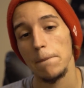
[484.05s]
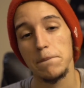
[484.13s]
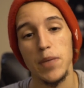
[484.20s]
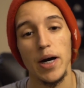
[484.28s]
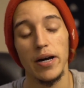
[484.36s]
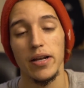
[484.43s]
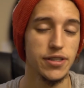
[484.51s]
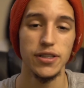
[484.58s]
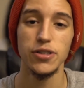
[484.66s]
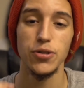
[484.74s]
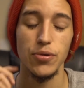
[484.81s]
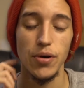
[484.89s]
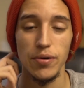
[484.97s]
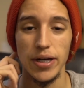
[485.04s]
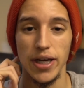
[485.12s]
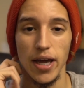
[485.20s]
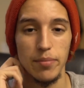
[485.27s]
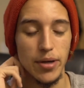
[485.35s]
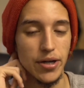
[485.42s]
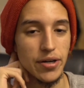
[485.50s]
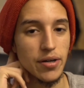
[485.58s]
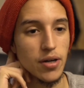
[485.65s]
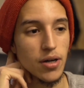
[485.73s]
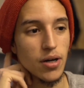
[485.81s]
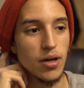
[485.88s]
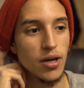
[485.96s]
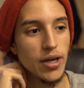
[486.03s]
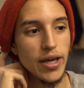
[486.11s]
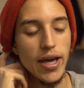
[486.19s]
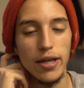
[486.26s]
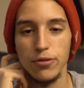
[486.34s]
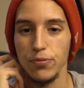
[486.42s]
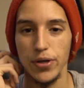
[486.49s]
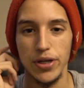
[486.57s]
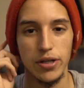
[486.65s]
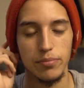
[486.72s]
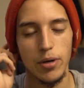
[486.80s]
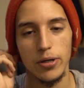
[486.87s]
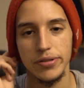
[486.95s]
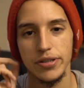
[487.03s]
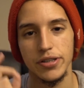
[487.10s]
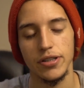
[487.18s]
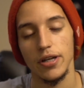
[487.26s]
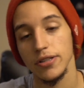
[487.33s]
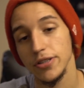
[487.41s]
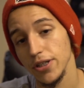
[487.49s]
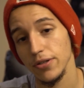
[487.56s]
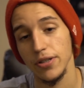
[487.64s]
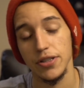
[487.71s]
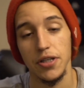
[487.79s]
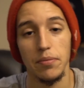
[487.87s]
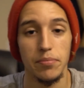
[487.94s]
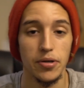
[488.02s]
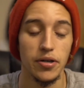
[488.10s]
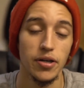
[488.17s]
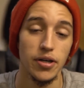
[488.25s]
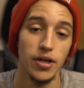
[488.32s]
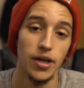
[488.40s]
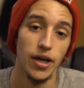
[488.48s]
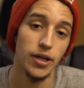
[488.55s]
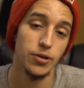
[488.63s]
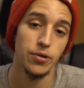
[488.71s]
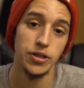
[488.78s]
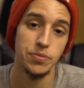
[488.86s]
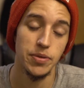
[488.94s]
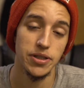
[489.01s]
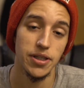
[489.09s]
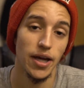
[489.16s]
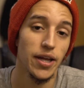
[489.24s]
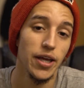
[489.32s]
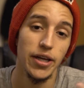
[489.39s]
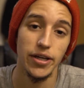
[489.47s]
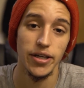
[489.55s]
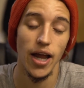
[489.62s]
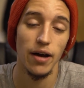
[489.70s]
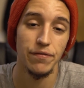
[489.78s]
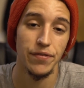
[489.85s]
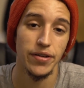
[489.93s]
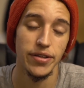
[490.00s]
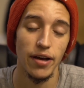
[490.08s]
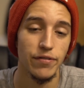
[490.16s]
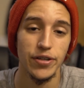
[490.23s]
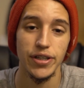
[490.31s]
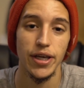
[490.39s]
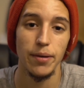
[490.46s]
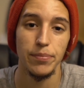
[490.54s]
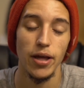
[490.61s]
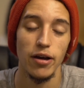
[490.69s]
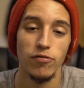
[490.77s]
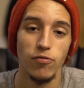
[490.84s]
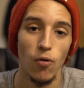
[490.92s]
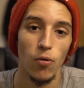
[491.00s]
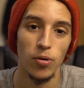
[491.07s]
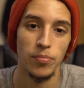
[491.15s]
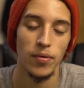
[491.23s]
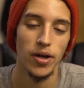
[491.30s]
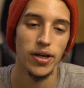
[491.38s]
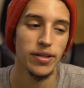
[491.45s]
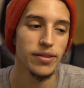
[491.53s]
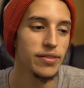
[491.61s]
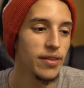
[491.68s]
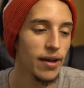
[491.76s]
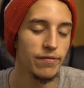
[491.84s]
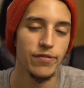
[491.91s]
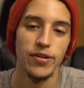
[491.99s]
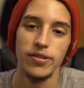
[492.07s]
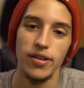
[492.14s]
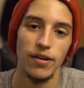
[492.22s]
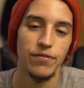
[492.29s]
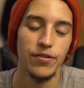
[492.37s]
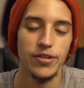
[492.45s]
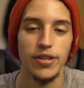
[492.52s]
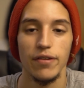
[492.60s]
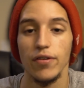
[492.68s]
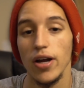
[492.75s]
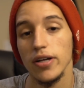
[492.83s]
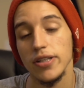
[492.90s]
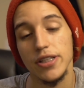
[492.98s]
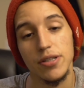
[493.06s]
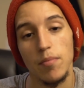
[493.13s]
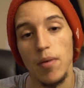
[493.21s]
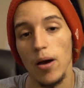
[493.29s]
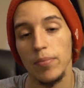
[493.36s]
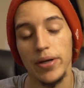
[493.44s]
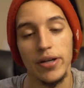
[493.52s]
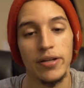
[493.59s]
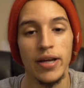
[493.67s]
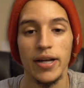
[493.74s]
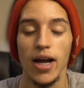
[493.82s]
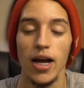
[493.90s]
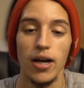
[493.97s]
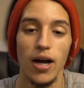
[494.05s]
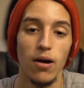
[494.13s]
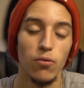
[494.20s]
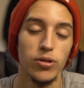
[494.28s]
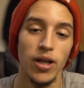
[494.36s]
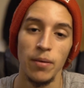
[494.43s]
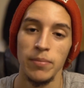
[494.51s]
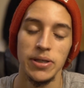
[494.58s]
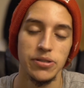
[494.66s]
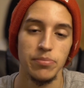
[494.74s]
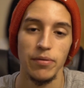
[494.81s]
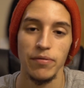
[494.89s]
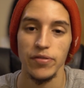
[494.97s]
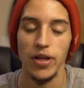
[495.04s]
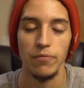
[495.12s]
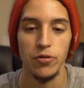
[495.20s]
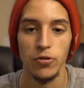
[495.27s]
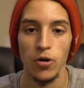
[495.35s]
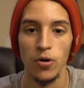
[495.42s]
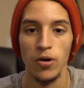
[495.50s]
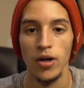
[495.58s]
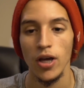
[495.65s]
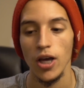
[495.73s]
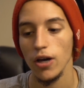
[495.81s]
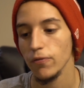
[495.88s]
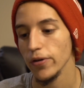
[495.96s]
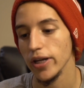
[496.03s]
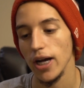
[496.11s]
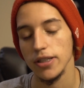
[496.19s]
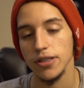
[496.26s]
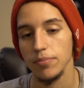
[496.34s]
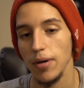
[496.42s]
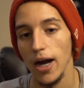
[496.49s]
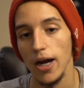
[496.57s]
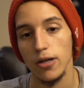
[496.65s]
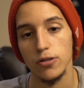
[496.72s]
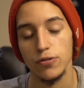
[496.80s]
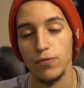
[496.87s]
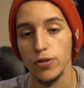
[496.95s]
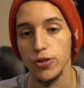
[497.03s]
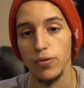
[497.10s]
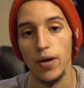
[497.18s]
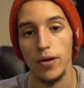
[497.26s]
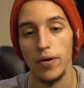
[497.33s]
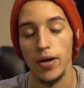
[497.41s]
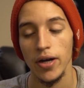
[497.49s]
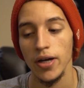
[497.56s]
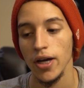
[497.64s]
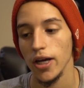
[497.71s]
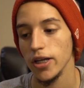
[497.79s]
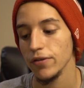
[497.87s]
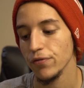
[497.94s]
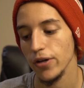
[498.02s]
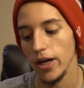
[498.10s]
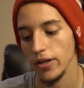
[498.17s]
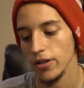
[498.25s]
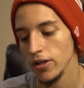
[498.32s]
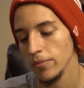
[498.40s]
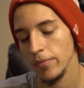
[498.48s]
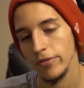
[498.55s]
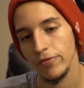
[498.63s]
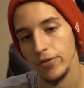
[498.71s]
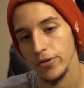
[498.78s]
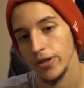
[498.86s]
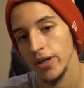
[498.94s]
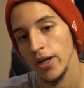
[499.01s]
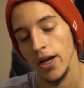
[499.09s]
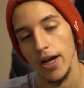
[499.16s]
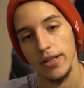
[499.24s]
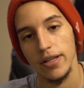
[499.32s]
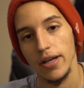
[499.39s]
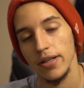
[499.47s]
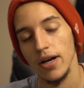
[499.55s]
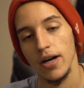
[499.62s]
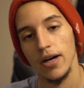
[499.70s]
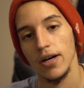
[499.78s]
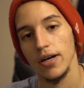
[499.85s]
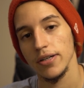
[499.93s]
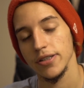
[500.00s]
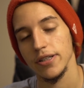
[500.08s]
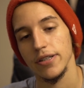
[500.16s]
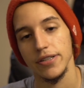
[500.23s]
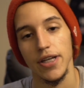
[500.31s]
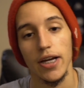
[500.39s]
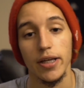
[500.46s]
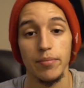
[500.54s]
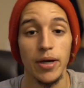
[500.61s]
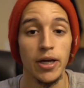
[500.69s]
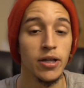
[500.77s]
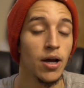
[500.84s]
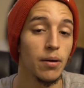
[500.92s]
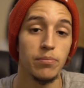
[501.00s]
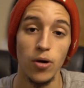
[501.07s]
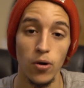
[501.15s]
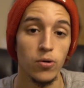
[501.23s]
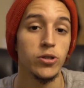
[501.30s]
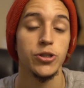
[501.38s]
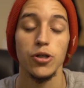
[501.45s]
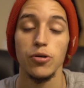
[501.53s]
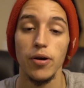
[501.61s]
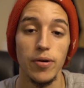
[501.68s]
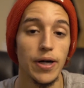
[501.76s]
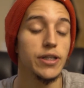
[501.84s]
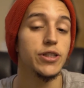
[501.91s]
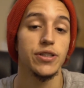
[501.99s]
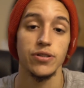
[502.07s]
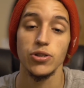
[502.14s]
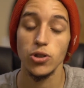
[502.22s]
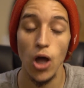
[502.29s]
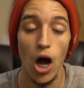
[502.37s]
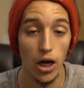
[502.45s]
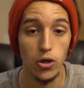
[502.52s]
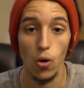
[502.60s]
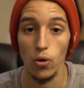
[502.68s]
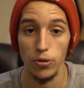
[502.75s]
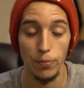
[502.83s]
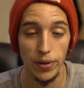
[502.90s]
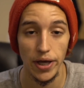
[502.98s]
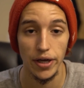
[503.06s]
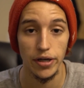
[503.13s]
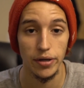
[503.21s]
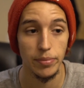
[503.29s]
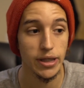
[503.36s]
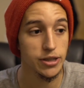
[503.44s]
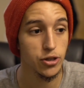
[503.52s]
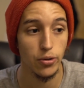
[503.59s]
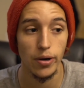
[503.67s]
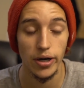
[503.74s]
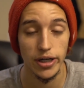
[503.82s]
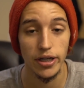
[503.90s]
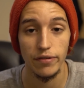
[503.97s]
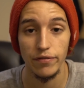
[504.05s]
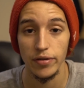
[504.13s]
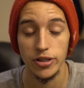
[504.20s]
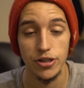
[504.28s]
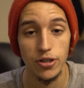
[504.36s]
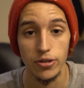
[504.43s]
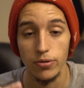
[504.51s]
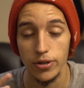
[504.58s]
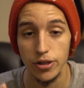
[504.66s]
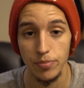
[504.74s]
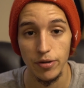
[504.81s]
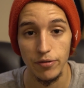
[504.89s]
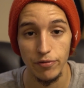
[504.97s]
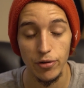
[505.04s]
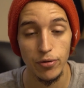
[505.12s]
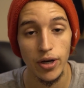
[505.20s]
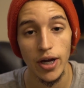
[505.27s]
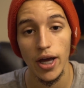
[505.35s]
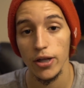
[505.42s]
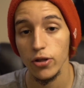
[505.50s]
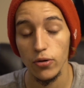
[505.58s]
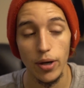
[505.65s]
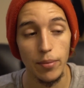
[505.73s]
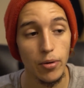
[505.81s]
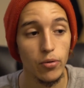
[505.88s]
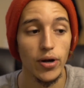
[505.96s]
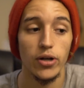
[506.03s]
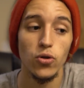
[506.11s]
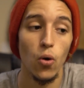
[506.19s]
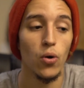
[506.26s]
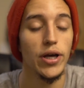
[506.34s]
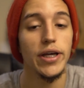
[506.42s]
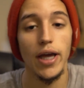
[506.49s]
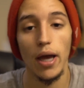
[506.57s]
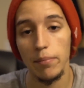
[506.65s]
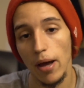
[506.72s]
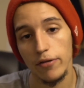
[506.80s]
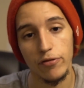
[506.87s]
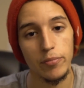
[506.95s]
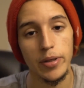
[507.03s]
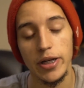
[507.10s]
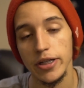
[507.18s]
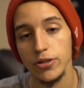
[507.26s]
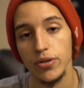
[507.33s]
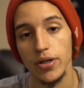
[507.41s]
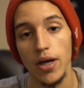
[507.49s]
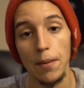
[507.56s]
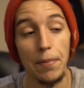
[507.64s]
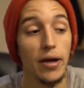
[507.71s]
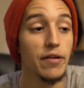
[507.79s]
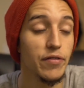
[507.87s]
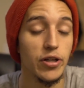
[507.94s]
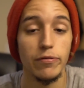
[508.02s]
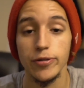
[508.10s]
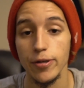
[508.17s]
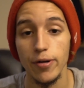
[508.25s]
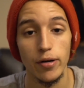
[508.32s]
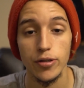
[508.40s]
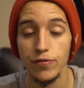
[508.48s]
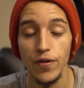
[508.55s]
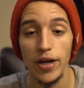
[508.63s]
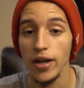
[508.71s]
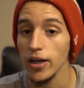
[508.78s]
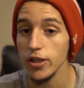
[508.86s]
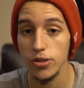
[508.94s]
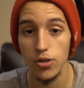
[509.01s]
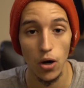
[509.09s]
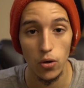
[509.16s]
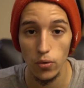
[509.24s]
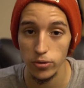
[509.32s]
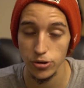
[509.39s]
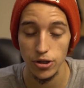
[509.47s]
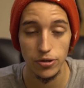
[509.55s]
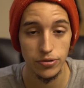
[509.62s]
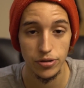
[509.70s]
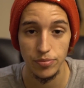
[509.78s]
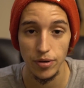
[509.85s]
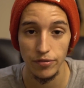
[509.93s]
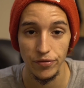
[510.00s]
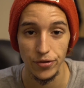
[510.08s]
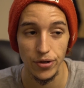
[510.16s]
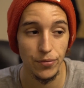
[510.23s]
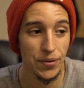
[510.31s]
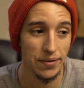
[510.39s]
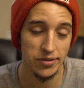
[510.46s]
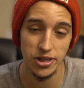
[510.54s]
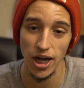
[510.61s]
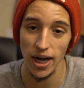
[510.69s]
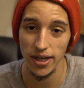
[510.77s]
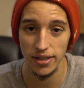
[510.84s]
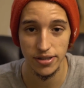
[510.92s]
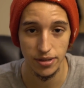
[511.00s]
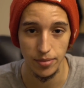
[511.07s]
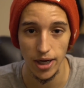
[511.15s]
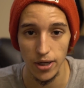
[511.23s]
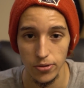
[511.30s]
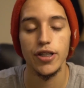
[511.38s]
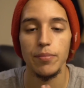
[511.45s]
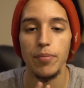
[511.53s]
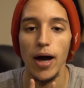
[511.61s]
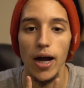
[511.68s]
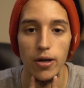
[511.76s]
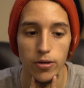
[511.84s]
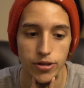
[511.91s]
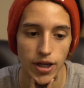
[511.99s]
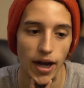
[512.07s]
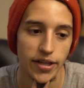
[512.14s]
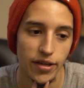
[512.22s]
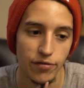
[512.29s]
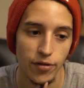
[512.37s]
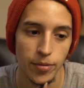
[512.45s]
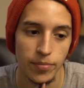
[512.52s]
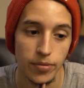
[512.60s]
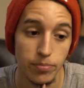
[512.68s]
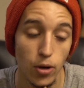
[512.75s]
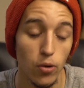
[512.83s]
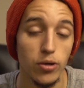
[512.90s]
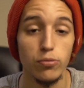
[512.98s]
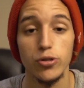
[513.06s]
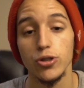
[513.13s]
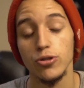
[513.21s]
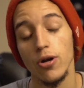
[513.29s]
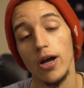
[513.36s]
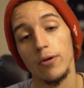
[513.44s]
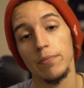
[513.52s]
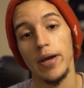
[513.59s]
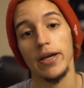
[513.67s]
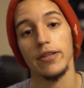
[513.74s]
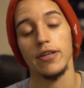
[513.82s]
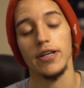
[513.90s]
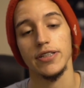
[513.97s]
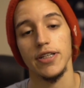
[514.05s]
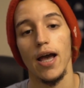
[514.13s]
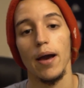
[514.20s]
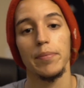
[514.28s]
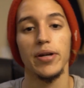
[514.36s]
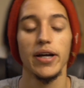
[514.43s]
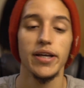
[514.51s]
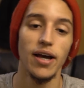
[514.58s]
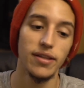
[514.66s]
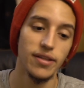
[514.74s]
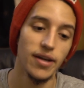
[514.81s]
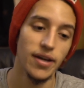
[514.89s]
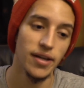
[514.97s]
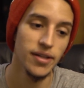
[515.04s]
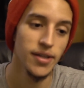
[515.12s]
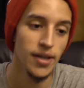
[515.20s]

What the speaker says: But since Torreira came here, he had 3 good months until December and Christmas. And he could never keep that form. Never, at least in my opinion. That guy, I would not miss him if he left at all. If we got Ceballos for Torreira, and if we get another midfielder, and then center attacking mid, bro, Torreira is not going to play here, because Torreira can't even start on this midfield. And don't get me wrong, I know, he came back from an injury, but even if Torreira is fit, he's not going to start on this midfield. And we have Xhaka and Ceballos. Ceballos, I give him, bro, he was trying to make things happen, I get that.